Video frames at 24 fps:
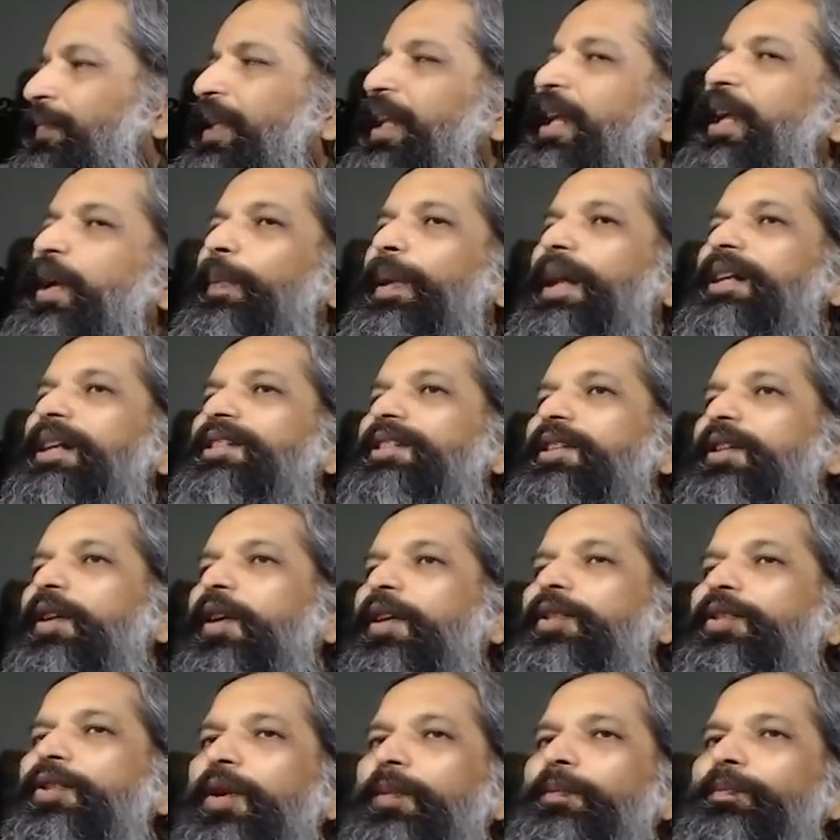When it's
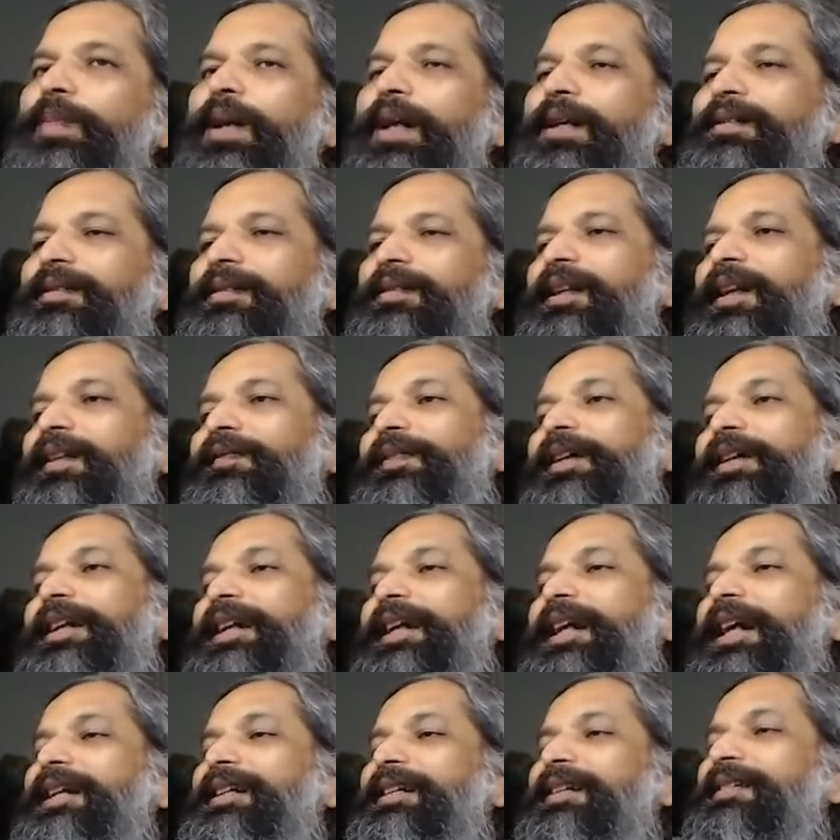not complex enough,
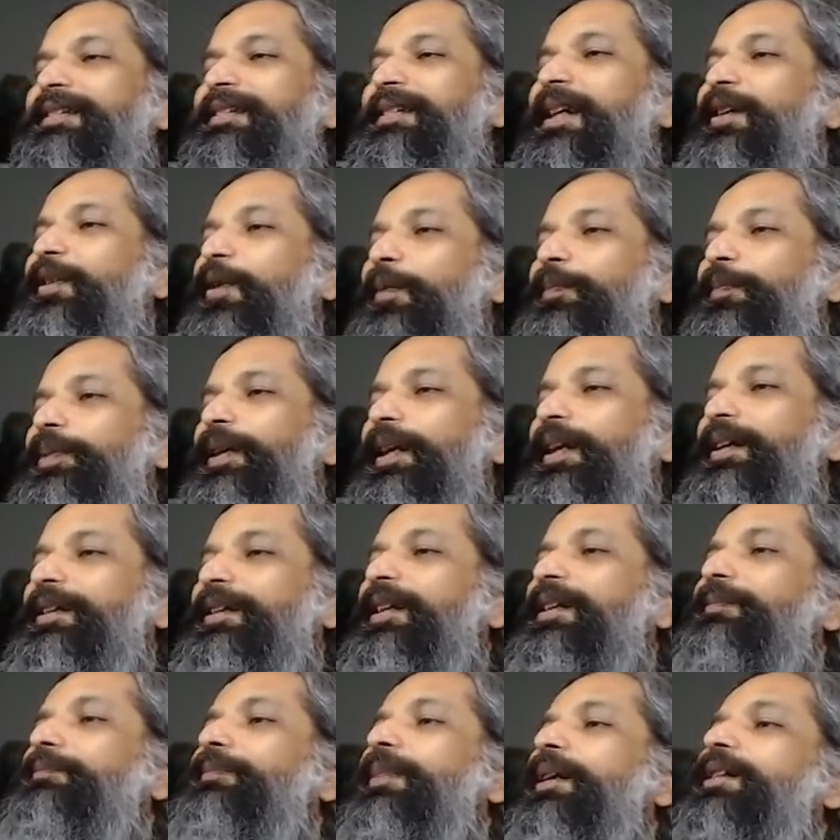it is still
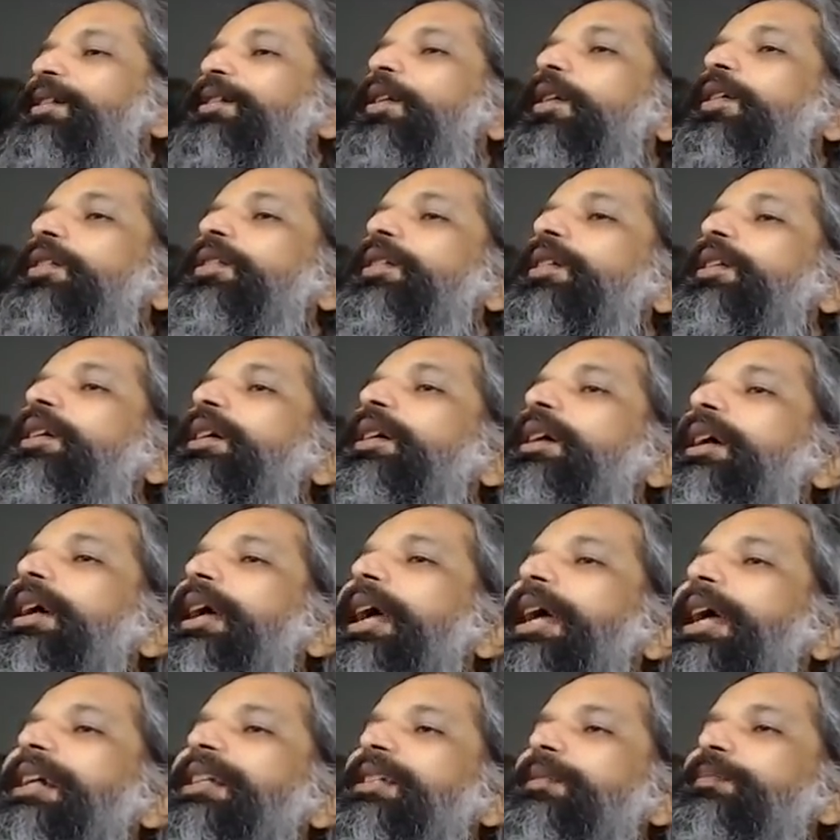operating but not
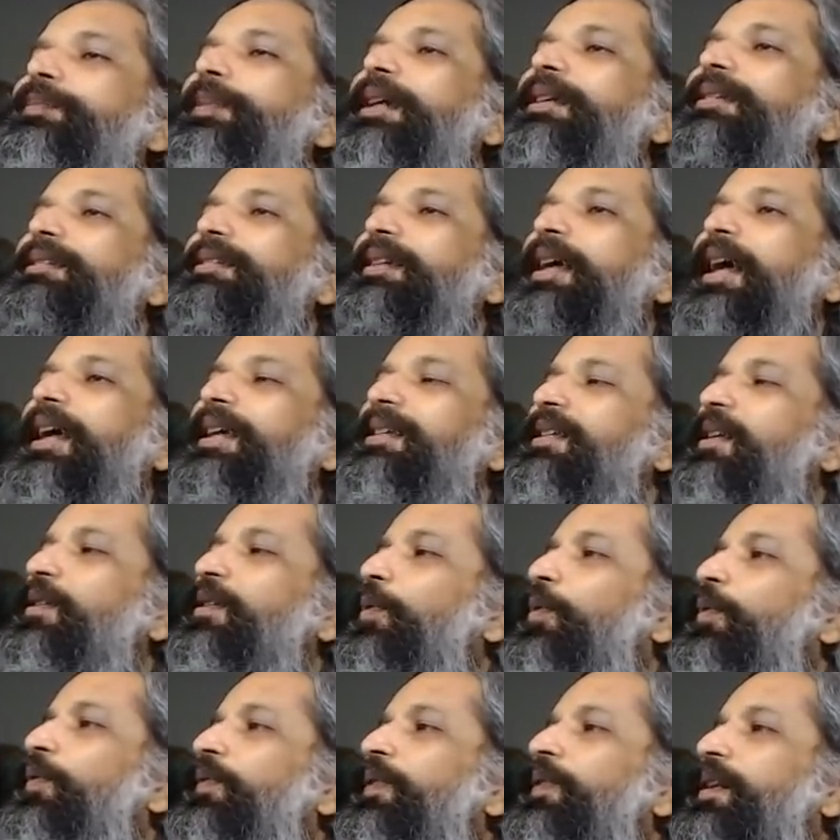expressed as an
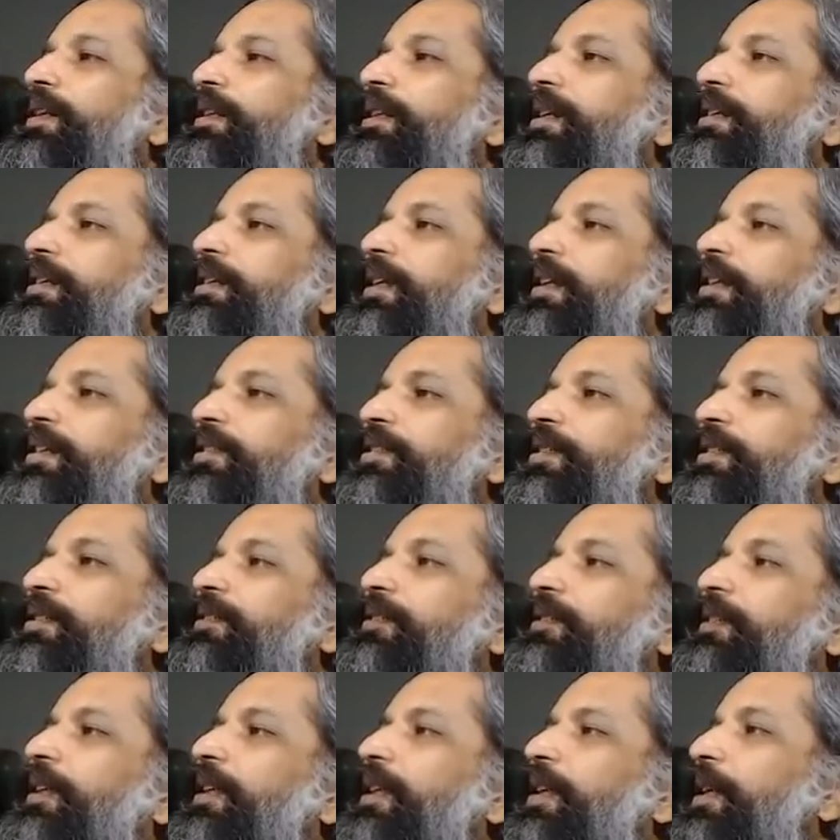overt
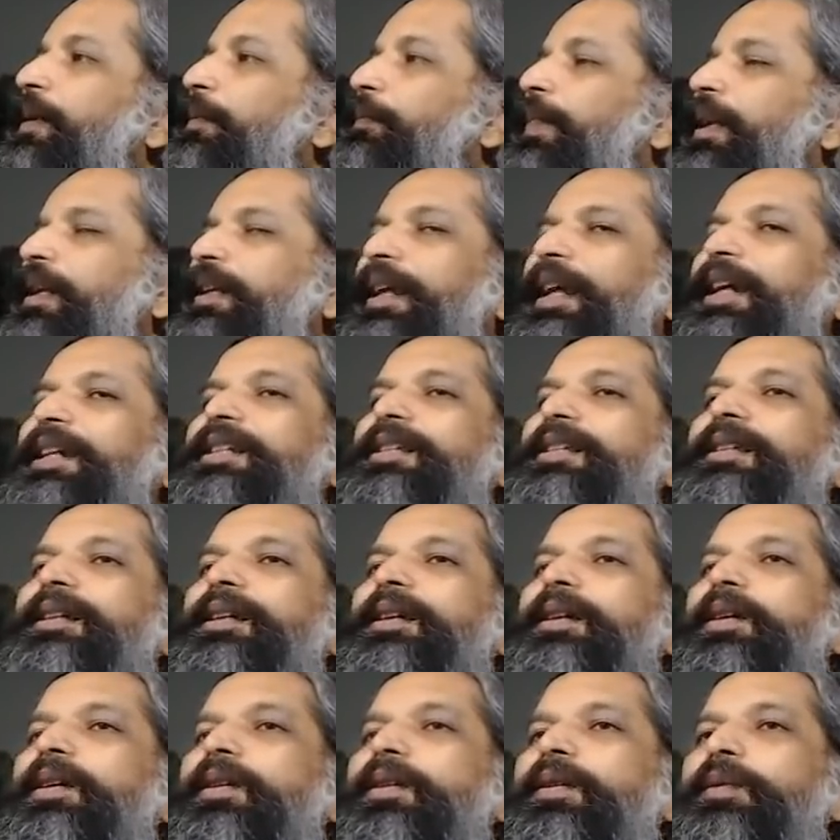intelligence, but
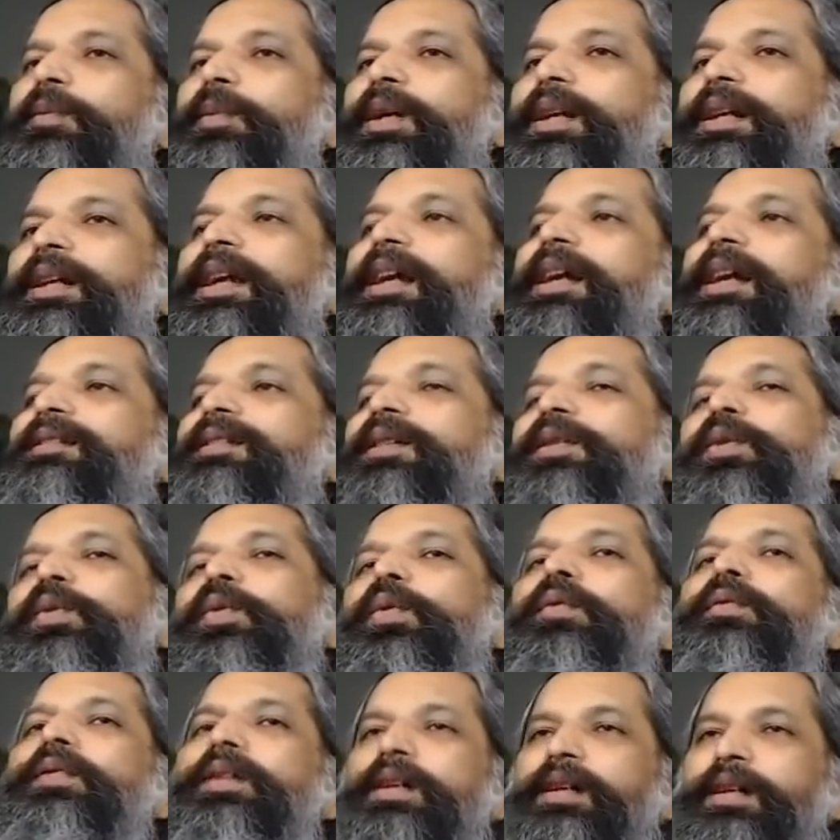working as a
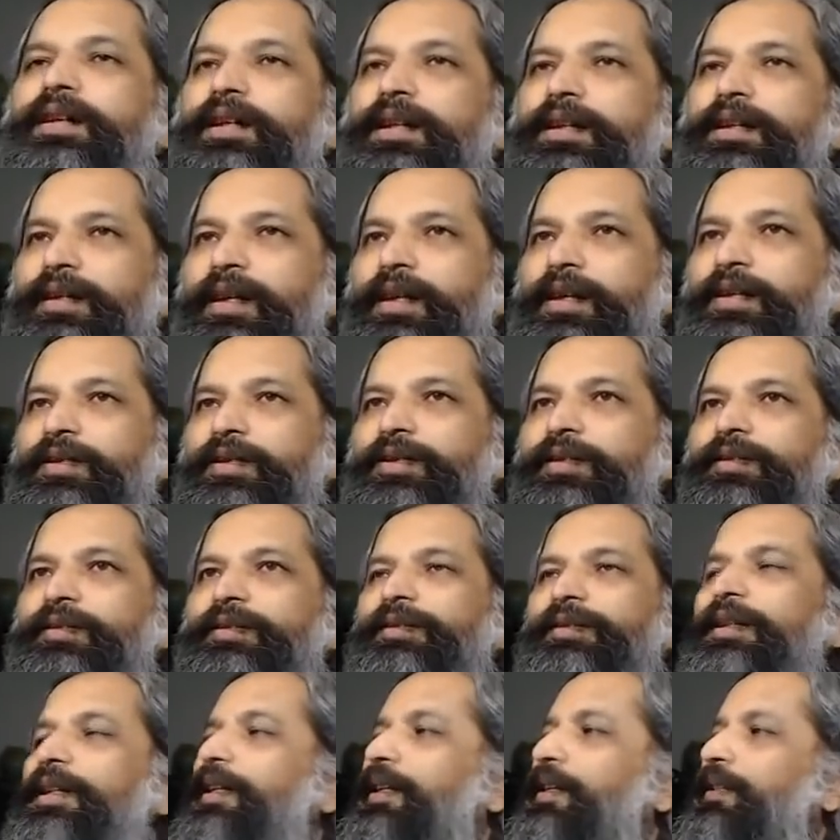covert
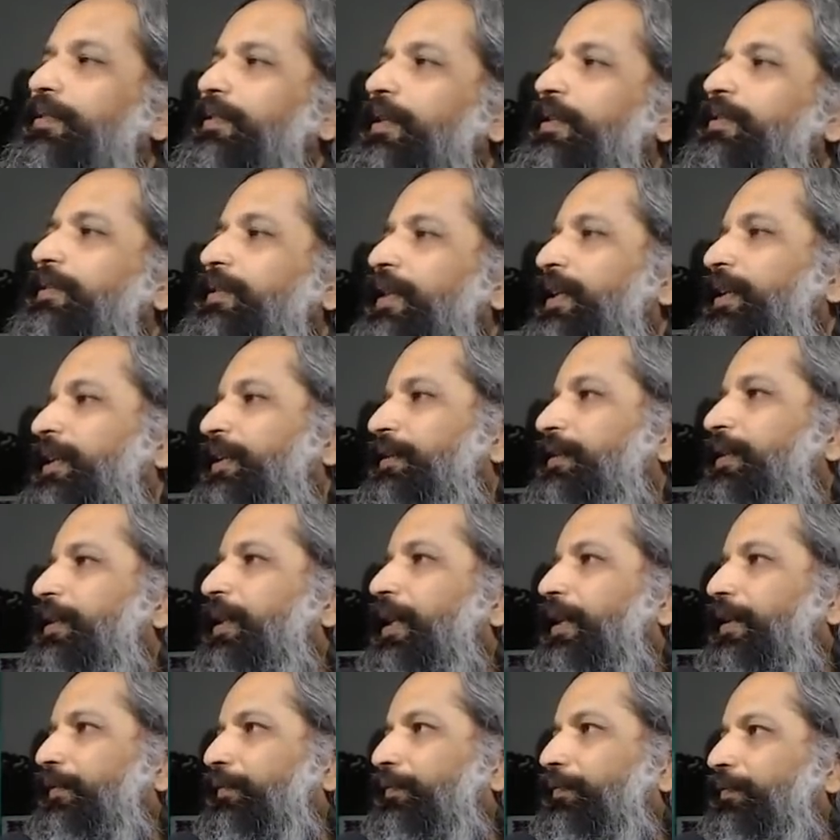intelligence sustaining the
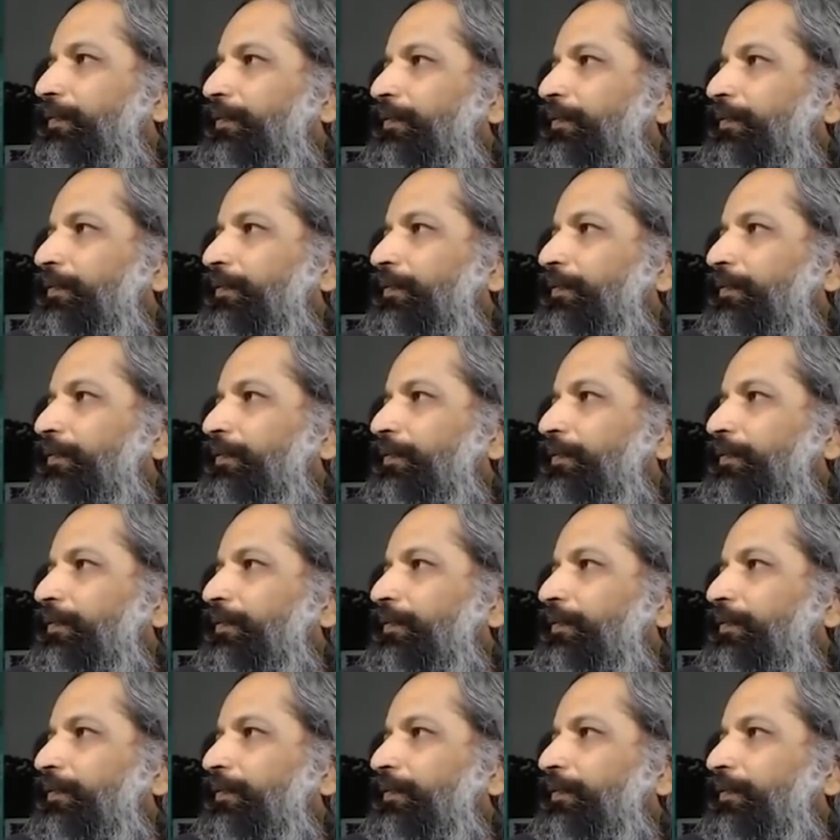life.